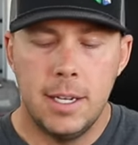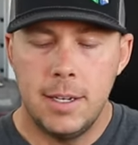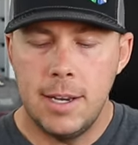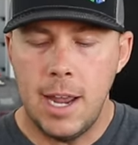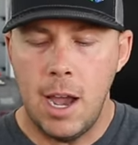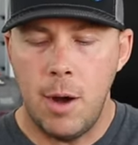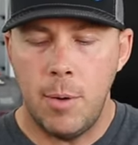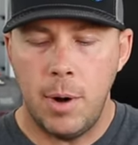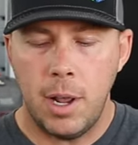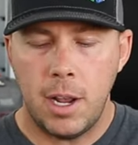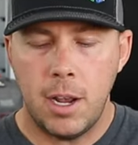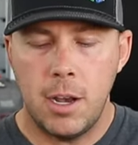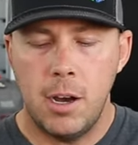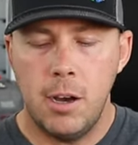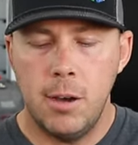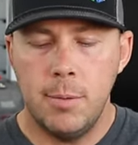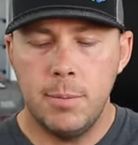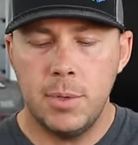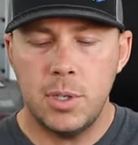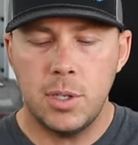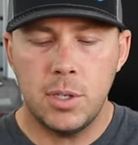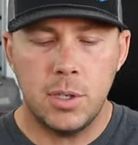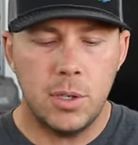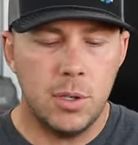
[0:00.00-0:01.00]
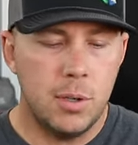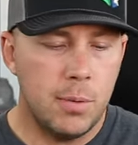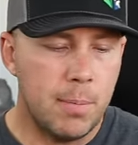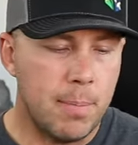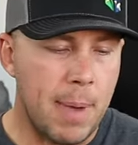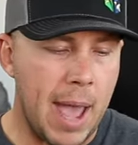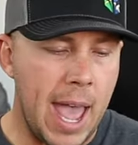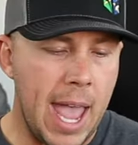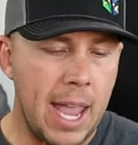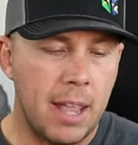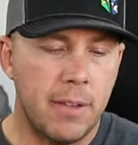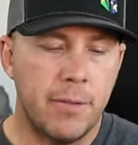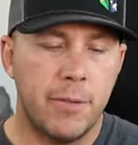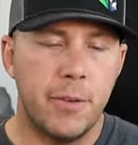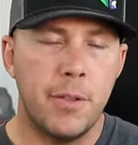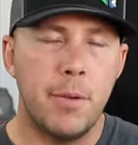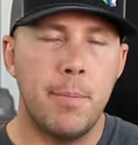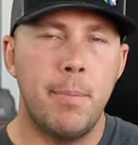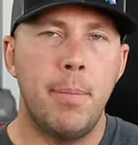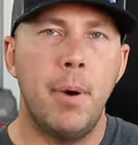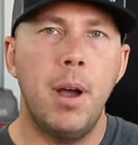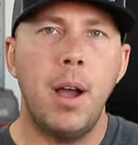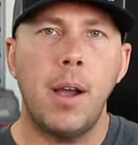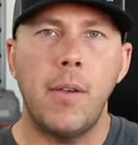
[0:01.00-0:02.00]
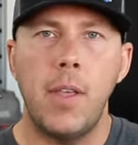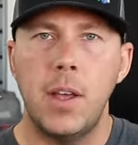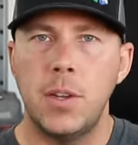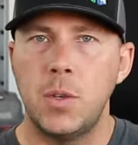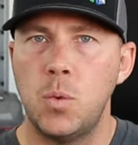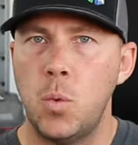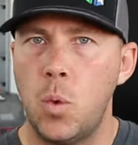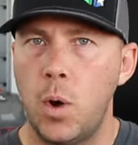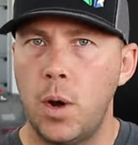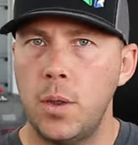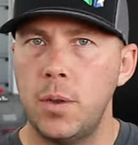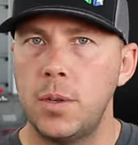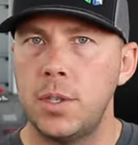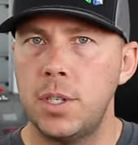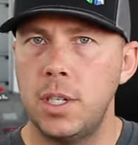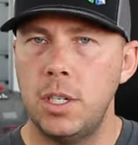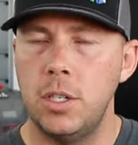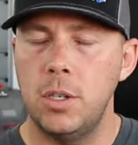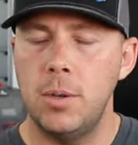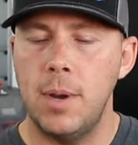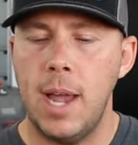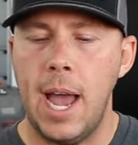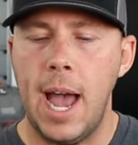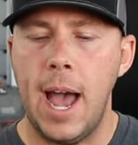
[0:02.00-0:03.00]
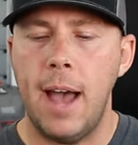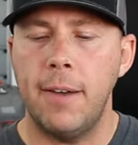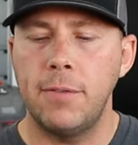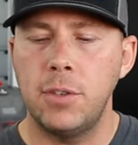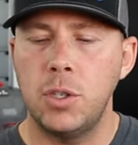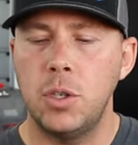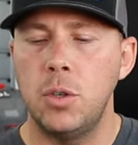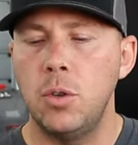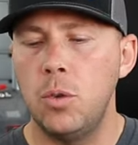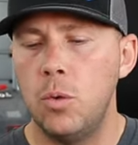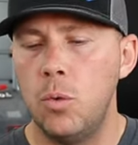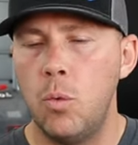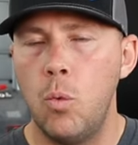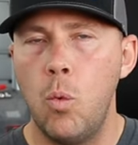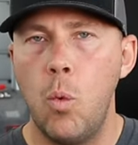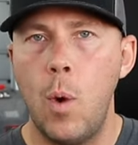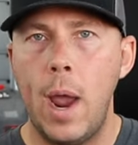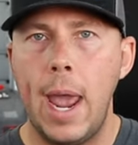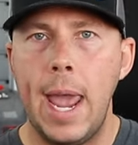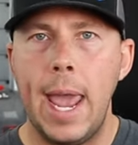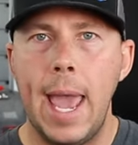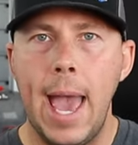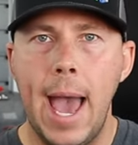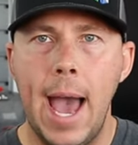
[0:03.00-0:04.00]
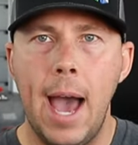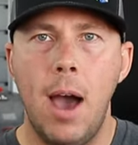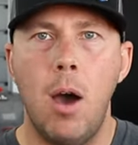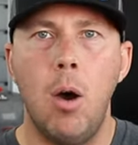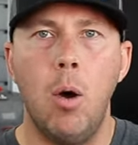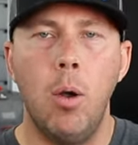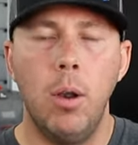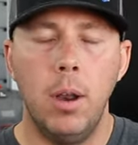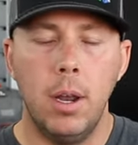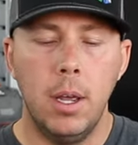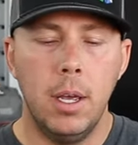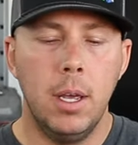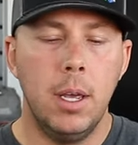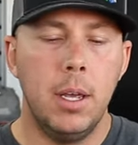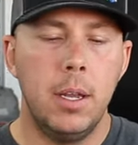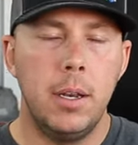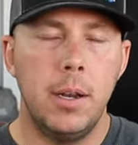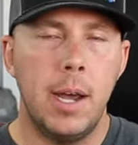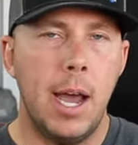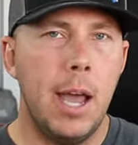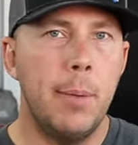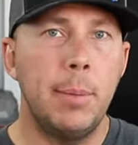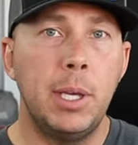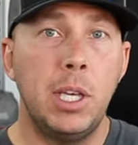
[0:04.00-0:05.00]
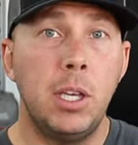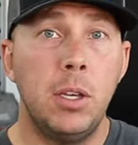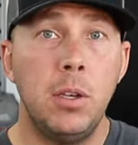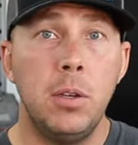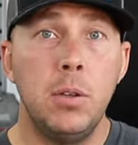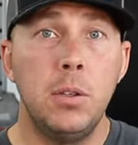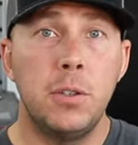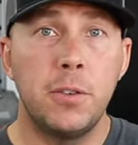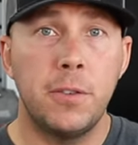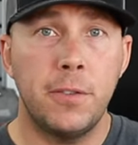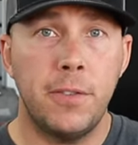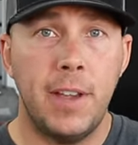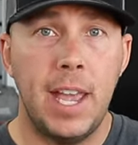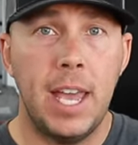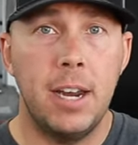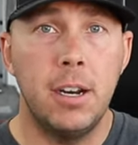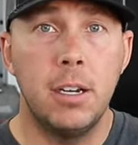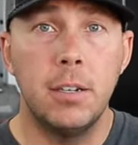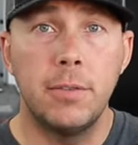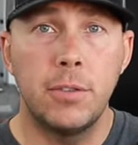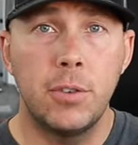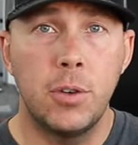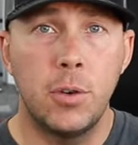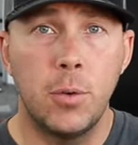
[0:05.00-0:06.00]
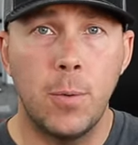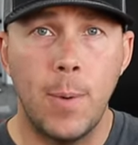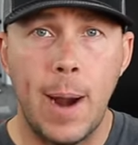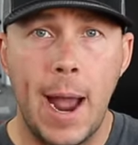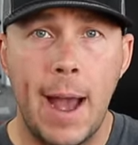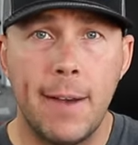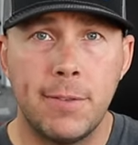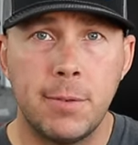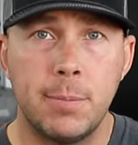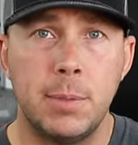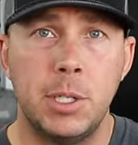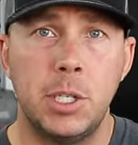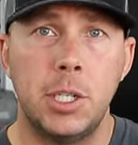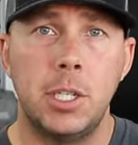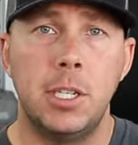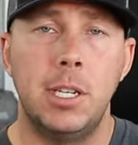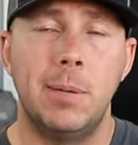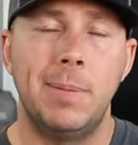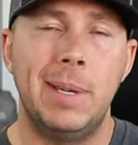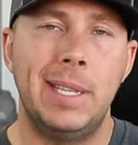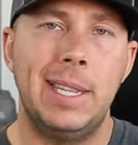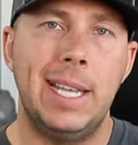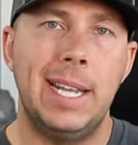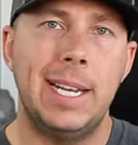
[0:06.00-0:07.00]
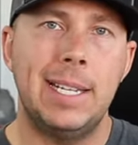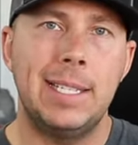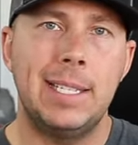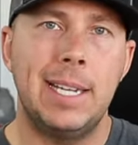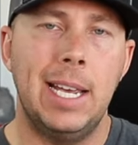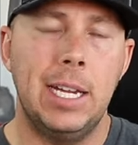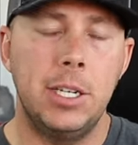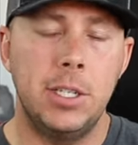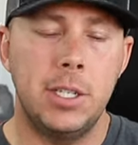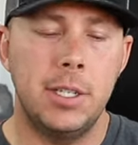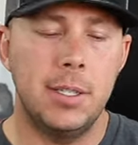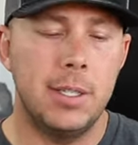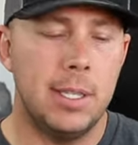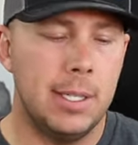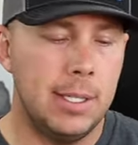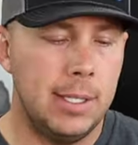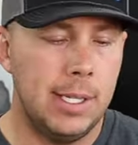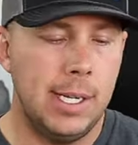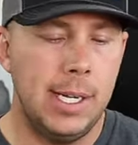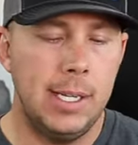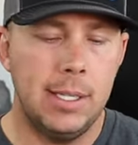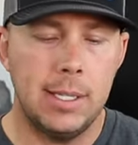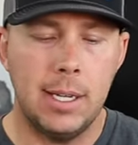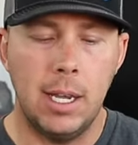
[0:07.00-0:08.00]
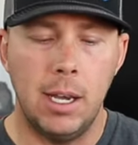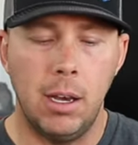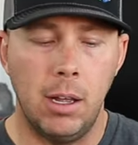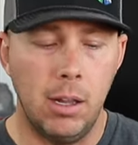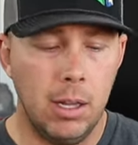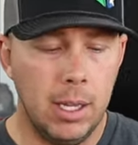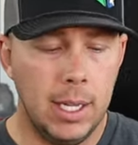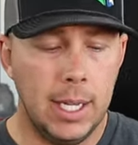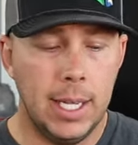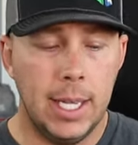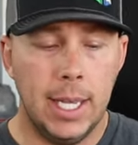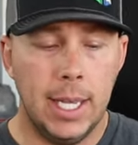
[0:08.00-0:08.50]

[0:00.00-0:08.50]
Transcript: Now, when it comes to bang for the buck, that's one of those things you have to weigh out. Now, I'm a huge fan of craftsmanship and that attention to detail,